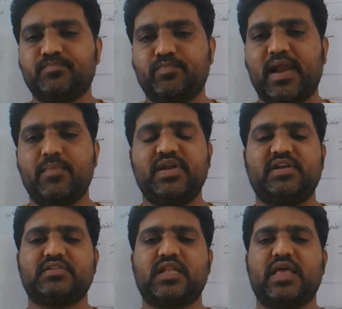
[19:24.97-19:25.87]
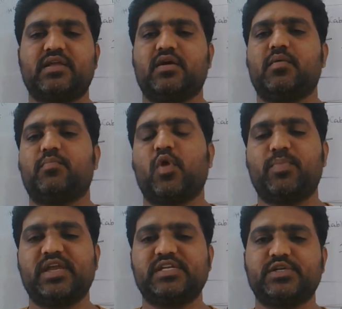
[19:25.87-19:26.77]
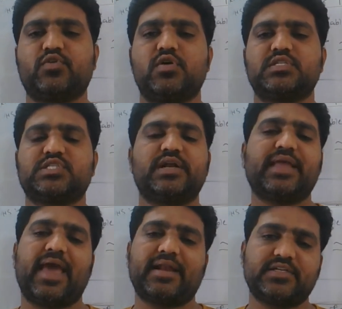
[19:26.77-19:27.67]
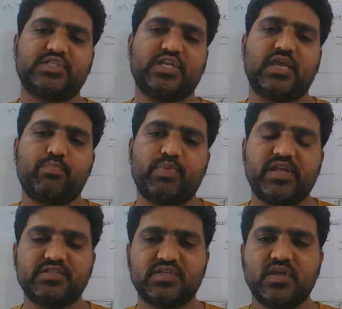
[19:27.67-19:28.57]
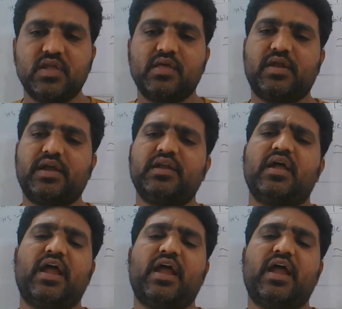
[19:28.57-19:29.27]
parameters like propagation constant, characteristic impedance, right?